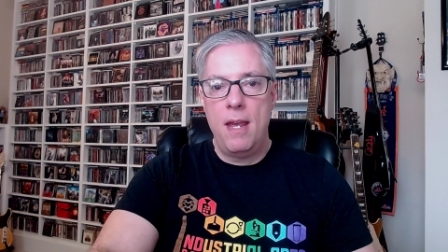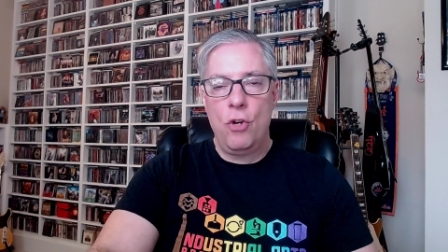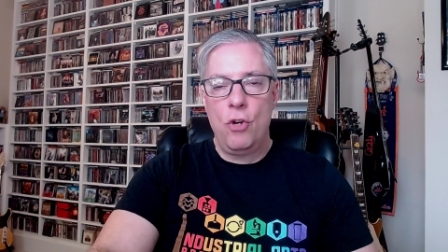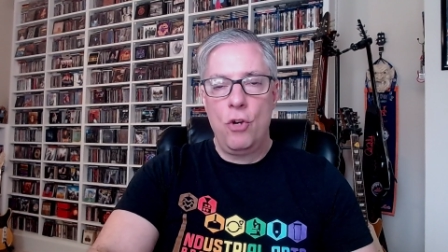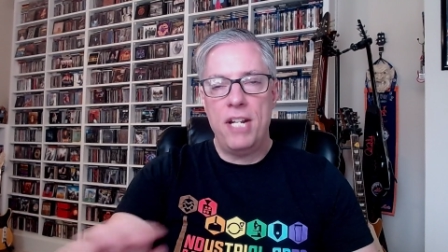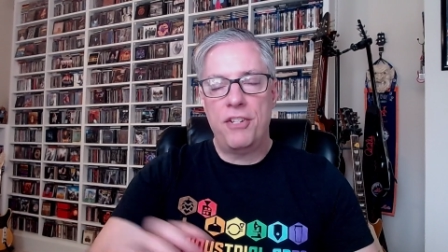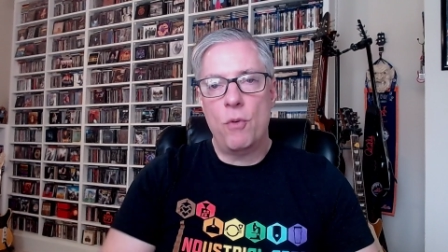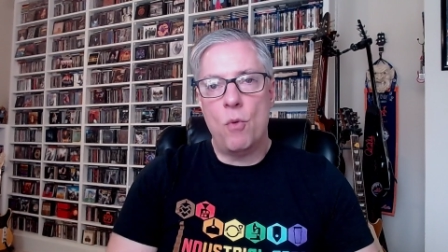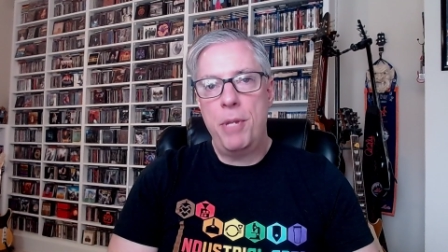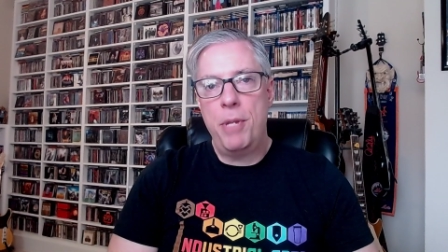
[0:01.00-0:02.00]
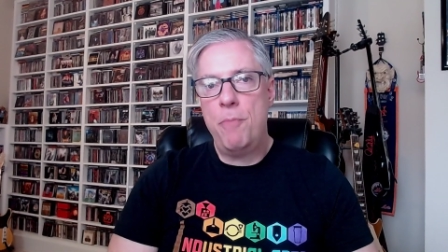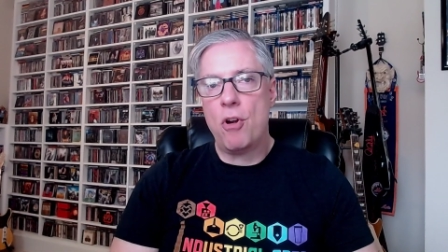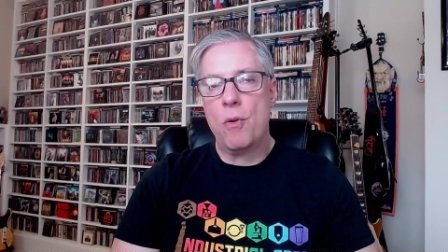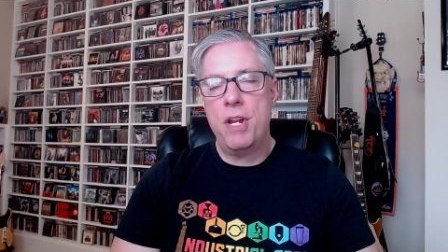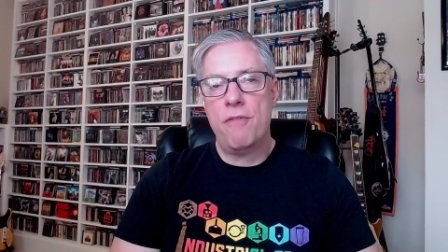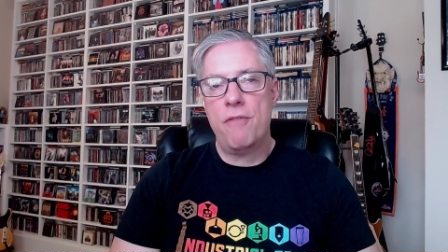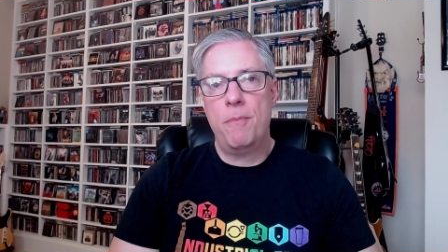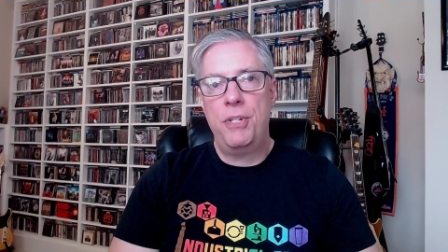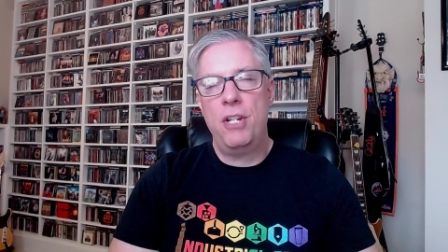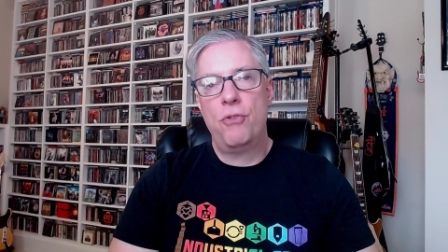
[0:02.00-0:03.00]
Greetings, everyone. P. Pardo here from
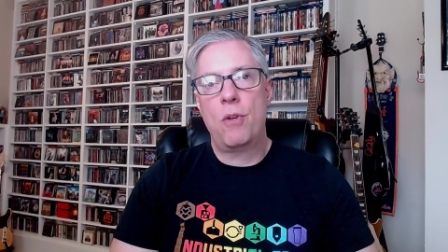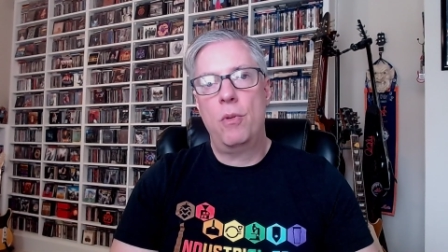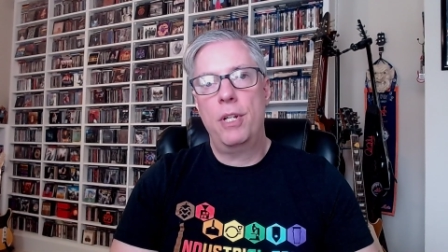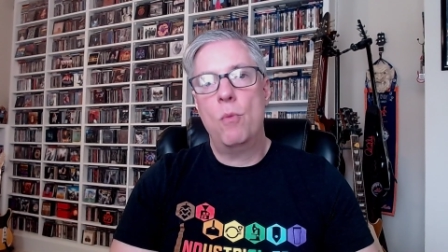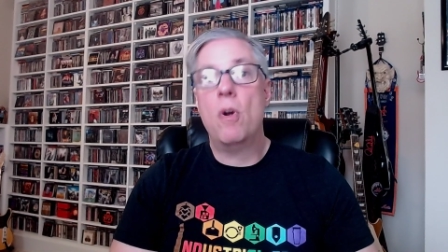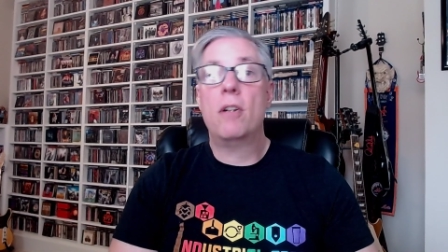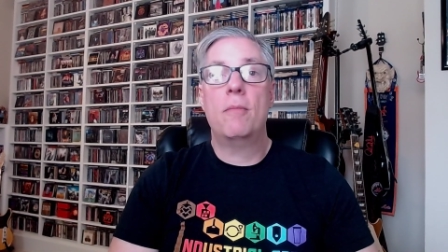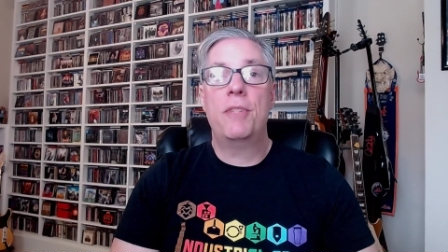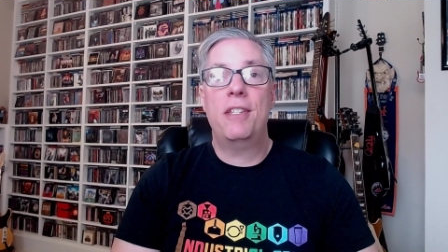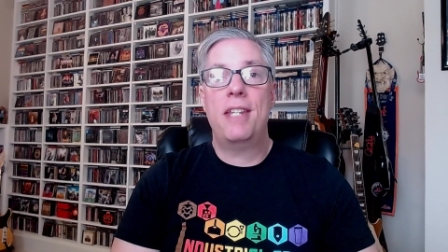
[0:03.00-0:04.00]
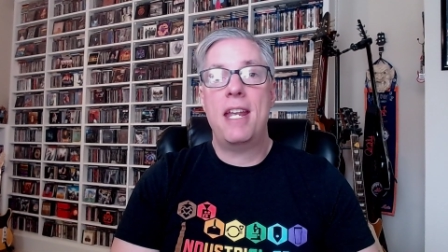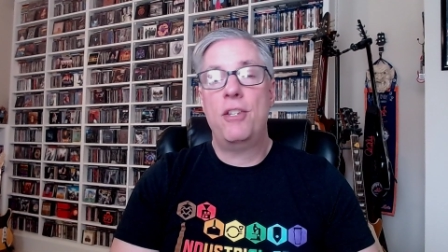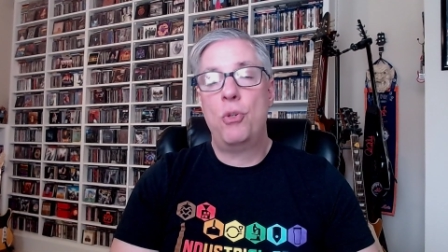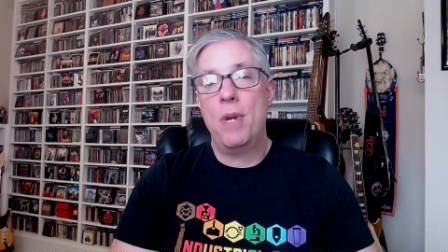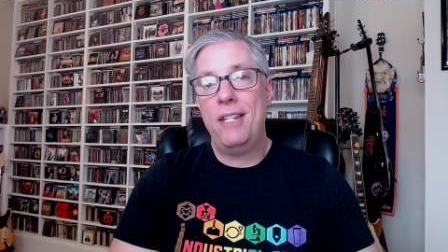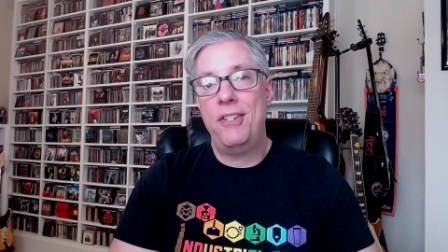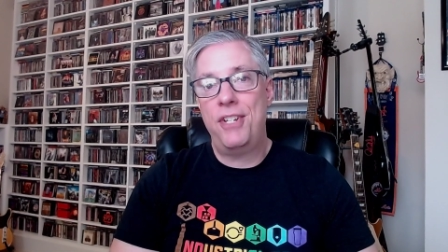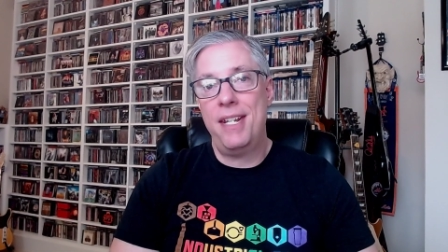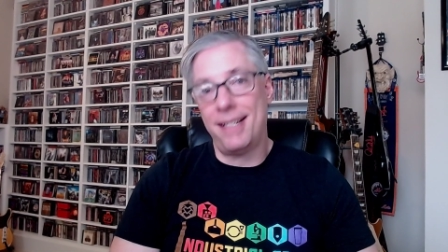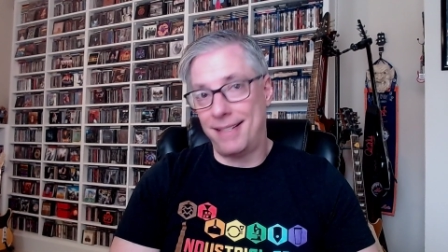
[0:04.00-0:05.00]
Sea Tranquility. Welcome to day
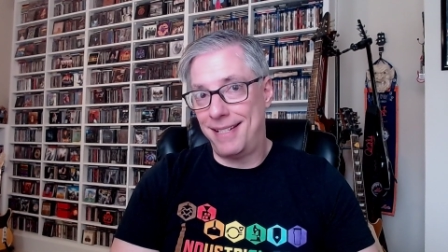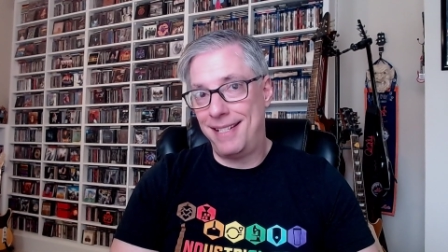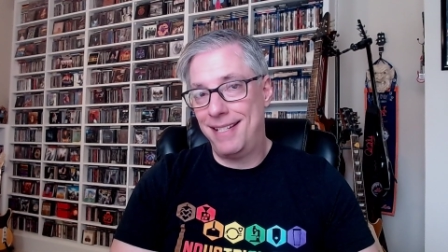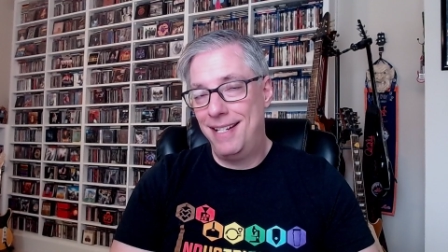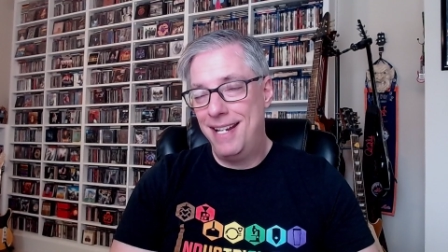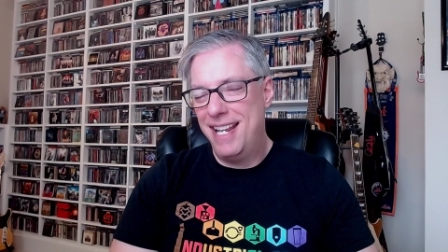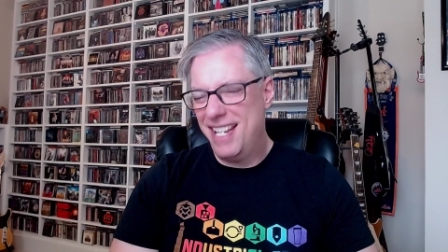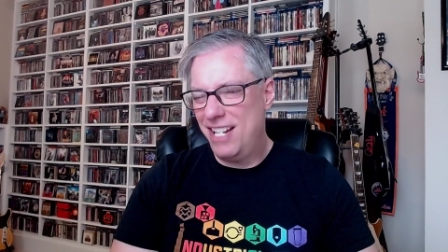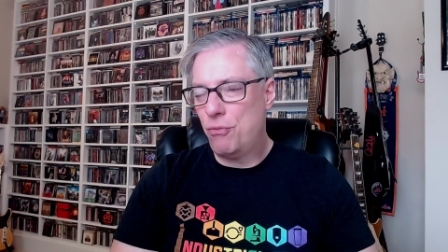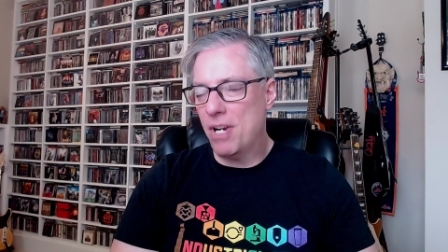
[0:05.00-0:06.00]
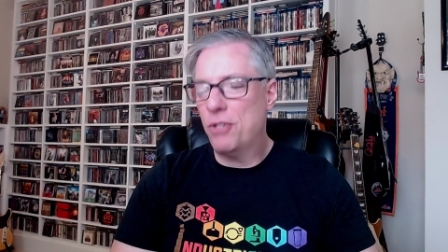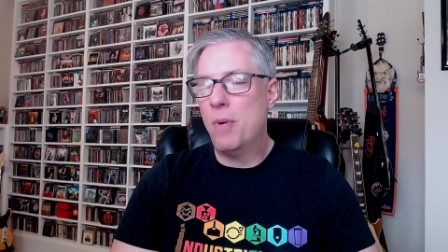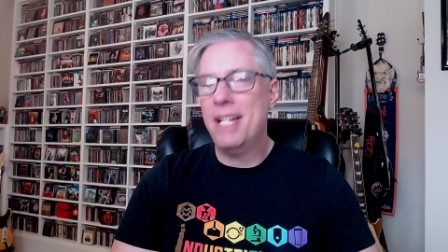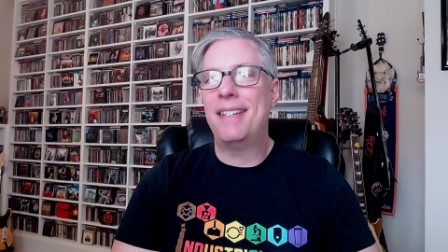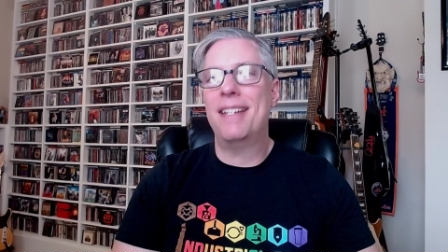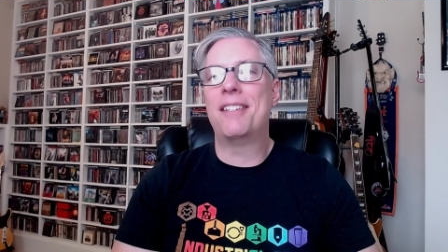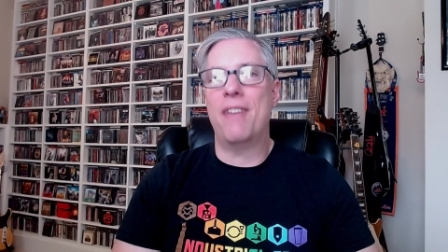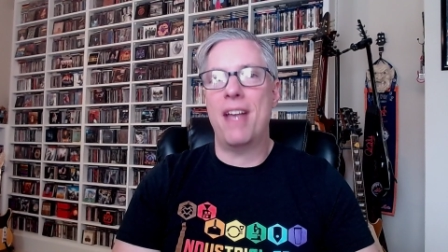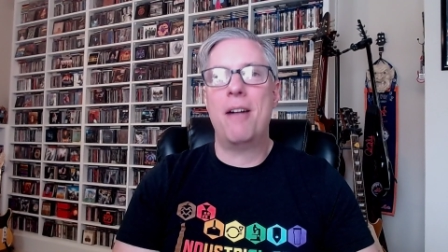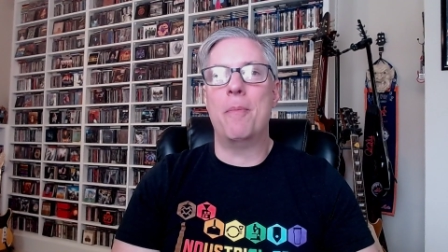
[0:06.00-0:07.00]
26. That's right, 26 of
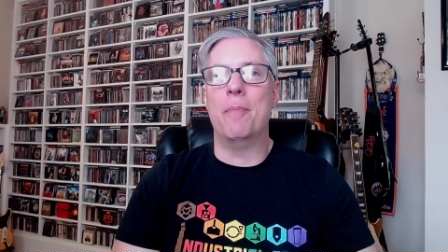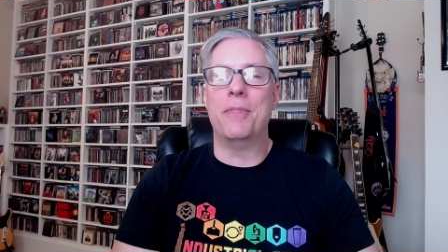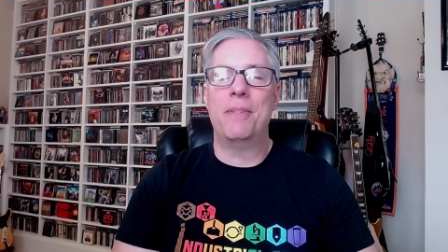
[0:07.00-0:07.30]
albums,